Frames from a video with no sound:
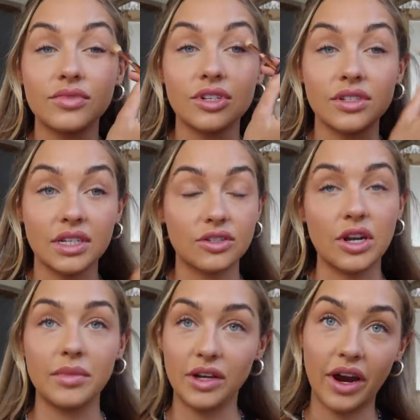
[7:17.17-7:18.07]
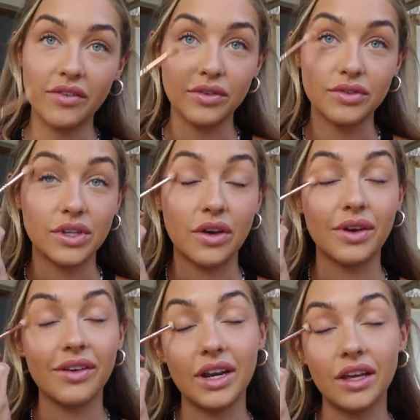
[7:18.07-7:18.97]
Just extremely grateful. So
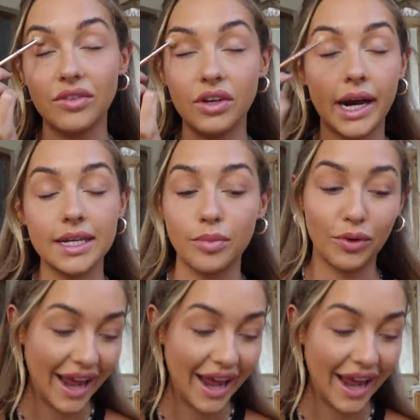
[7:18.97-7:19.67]
if any of you guys bought